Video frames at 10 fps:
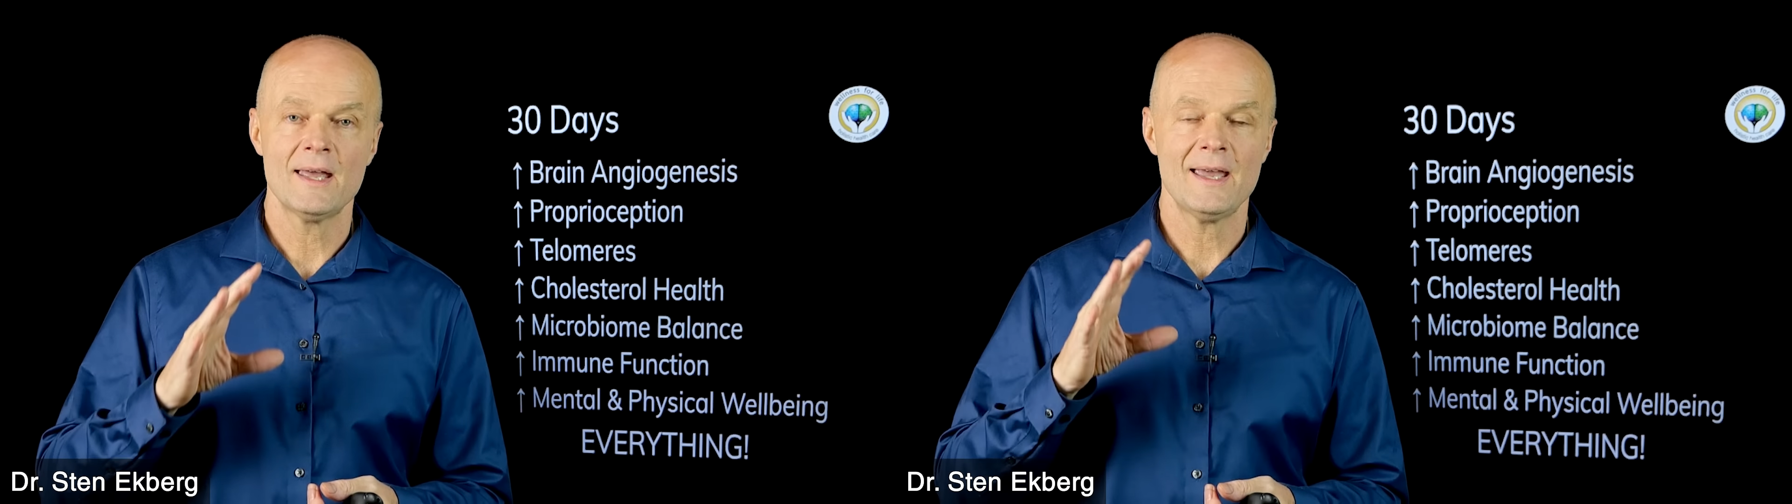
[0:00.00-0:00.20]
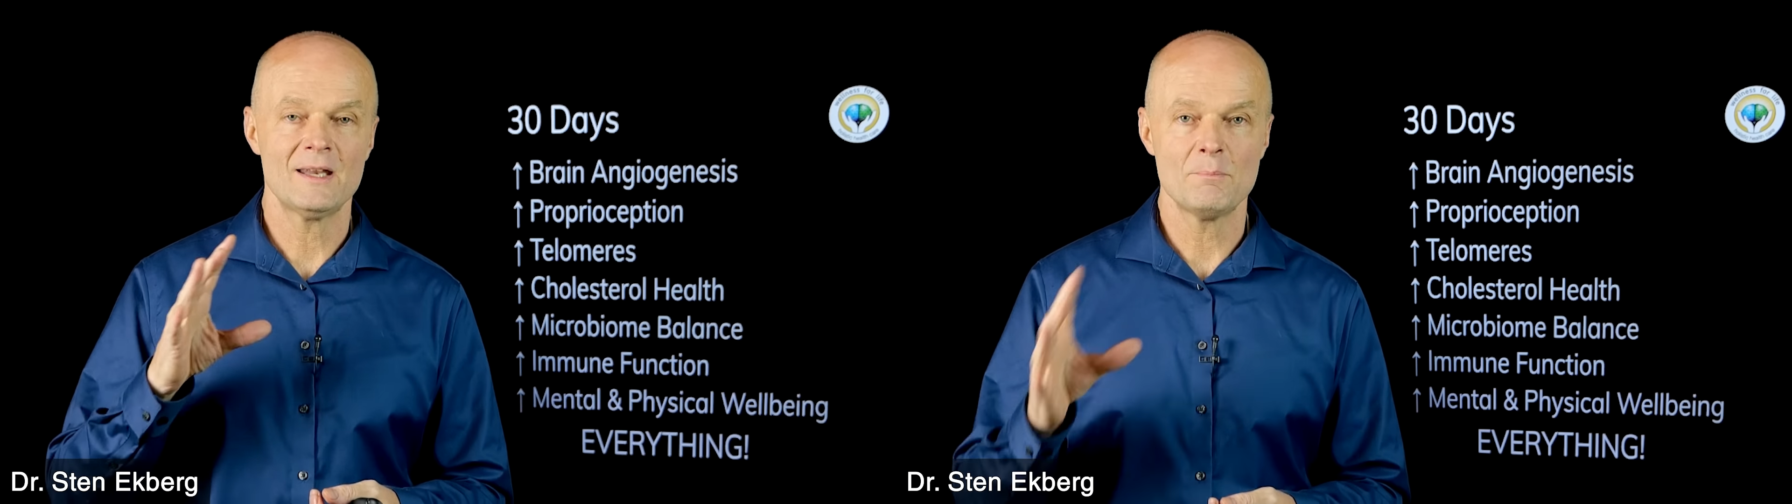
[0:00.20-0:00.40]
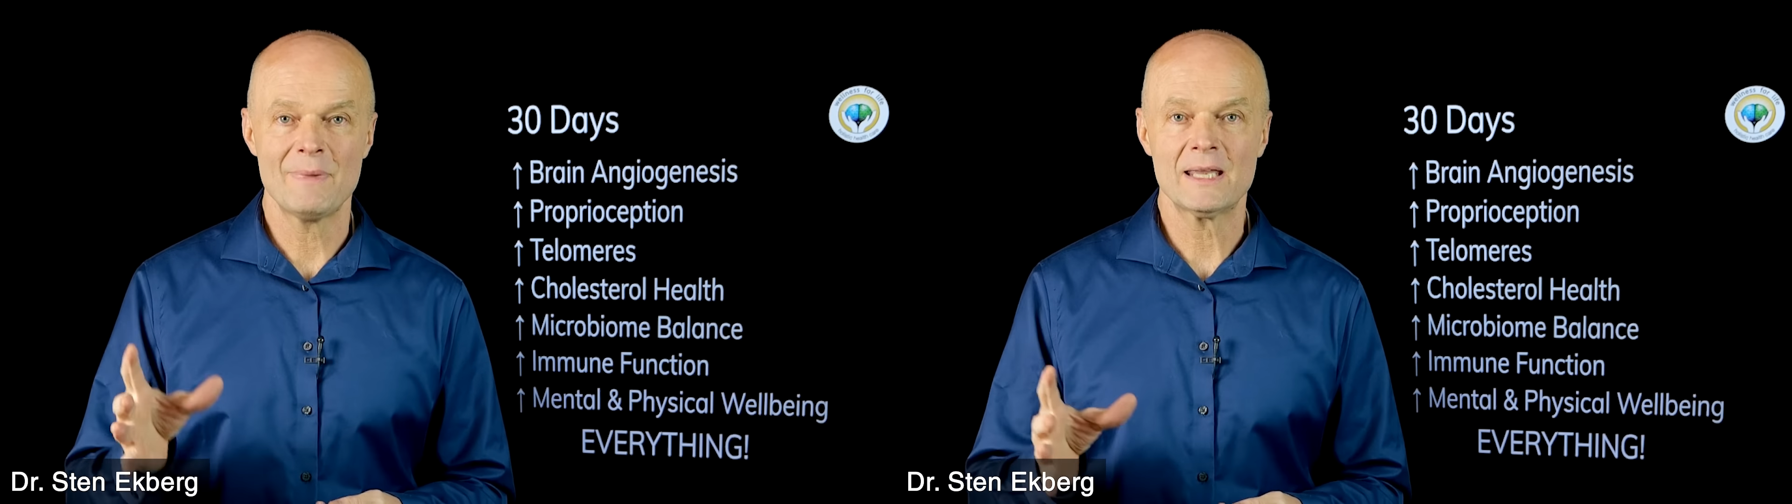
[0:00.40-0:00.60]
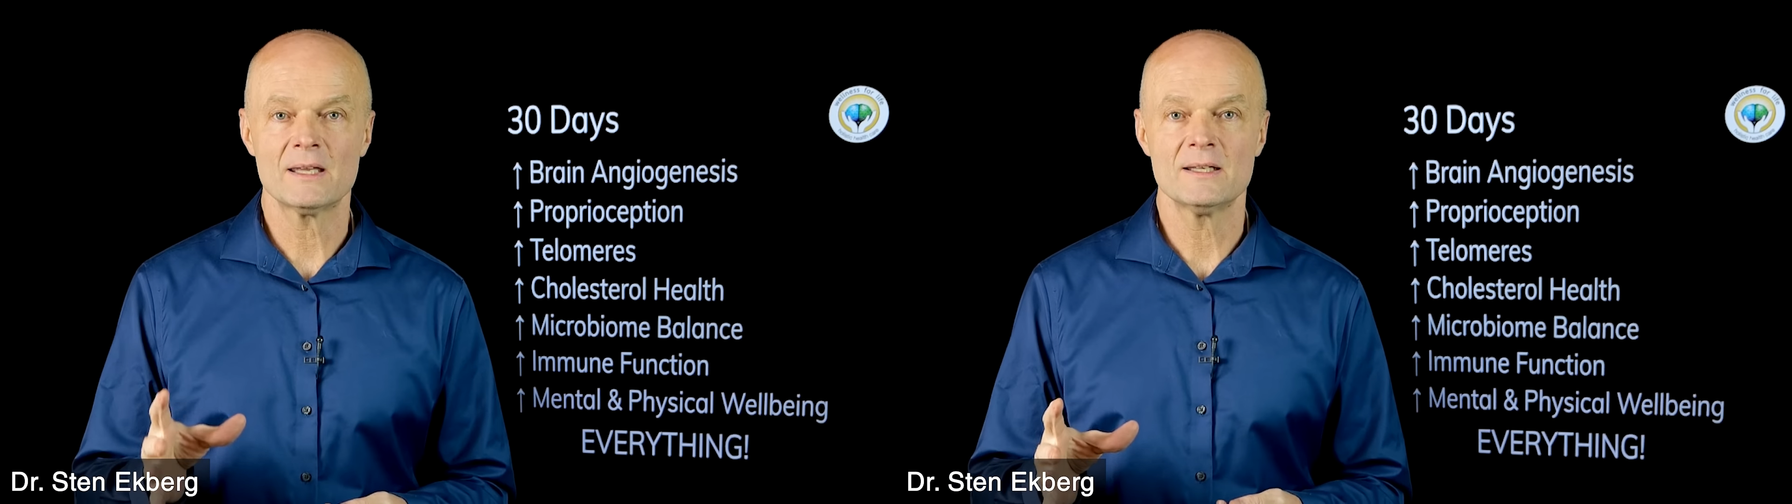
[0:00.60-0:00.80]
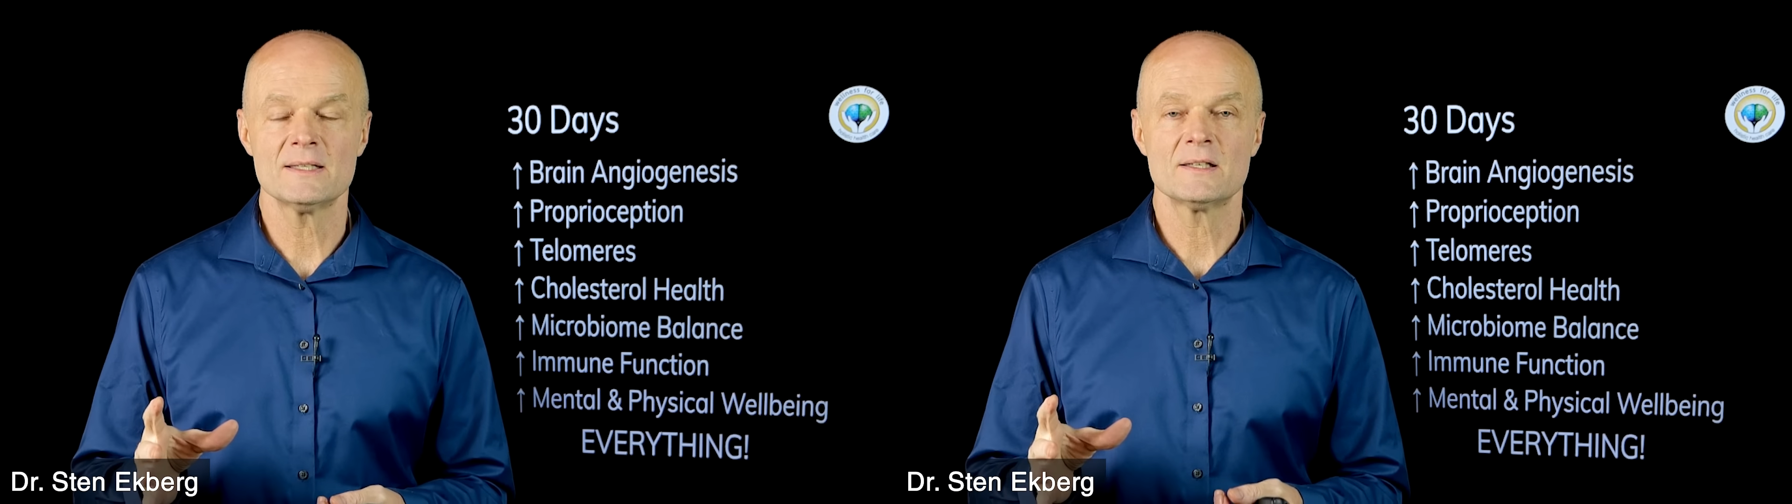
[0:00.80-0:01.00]
and
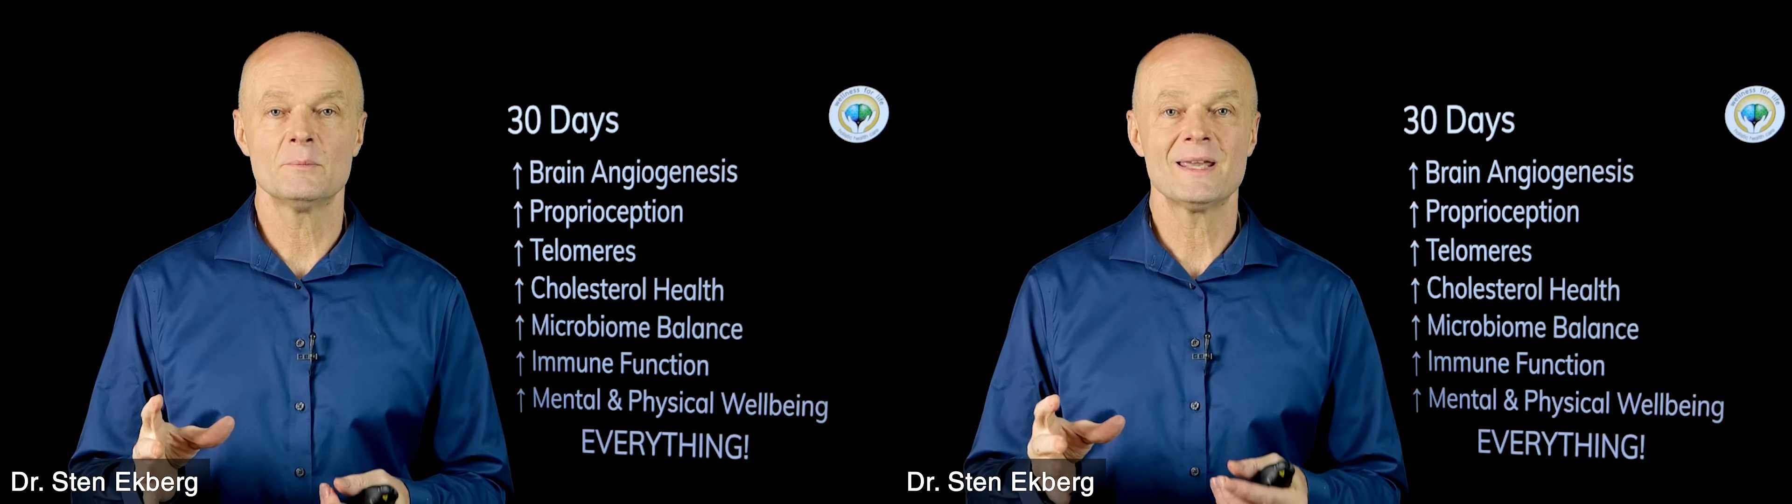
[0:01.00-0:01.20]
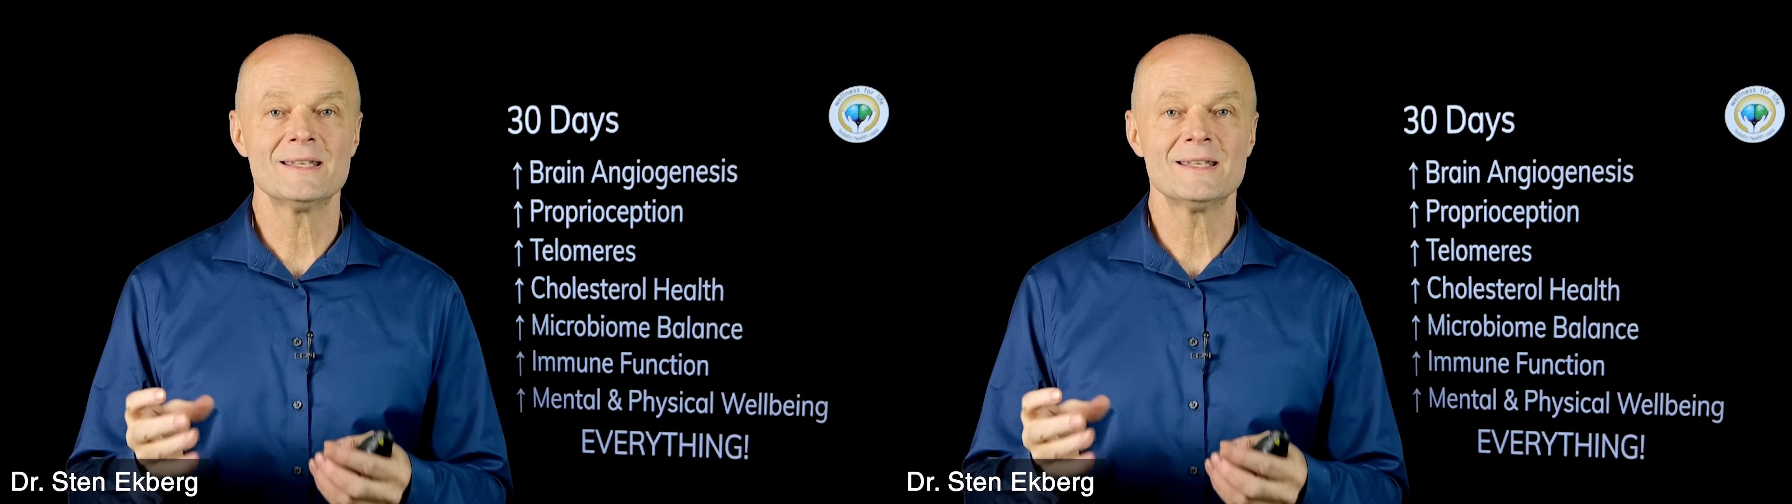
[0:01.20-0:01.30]
mechanism